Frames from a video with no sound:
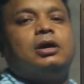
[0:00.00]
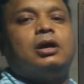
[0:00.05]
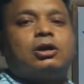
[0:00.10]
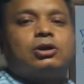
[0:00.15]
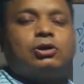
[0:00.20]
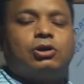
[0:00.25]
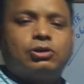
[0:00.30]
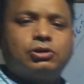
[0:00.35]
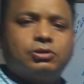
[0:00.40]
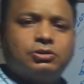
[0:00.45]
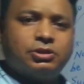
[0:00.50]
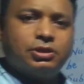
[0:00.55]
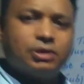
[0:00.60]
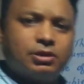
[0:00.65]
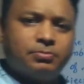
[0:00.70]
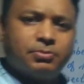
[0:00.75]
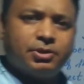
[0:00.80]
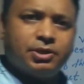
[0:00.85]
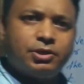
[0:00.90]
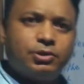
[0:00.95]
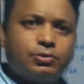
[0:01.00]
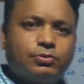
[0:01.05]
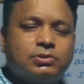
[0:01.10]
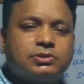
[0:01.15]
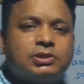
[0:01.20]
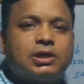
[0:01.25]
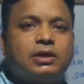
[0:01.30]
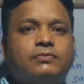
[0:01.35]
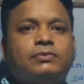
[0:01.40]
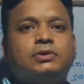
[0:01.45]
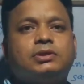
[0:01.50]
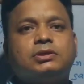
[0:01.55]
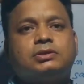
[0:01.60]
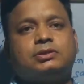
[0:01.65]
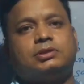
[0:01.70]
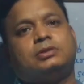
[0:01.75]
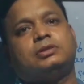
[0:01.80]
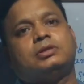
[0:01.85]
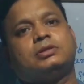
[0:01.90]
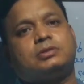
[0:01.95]
Accordingly, there are many rules I will
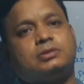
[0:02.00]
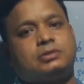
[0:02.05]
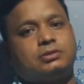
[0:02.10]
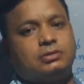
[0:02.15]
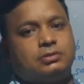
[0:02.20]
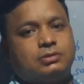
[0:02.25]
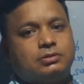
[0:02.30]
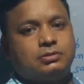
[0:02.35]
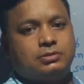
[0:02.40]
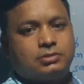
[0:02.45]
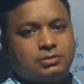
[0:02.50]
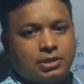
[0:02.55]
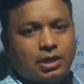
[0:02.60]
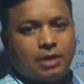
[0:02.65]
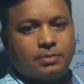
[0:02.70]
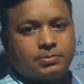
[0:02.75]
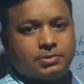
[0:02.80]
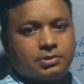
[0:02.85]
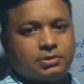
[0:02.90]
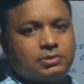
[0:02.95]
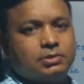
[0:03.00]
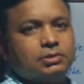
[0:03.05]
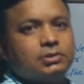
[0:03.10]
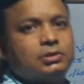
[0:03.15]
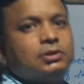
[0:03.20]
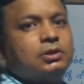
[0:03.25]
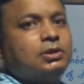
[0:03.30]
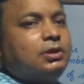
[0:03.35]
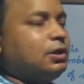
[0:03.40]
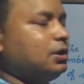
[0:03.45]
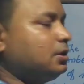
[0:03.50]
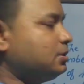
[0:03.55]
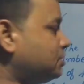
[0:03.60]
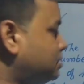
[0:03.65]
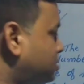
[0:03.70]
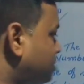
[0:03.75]
teach in this chapter, in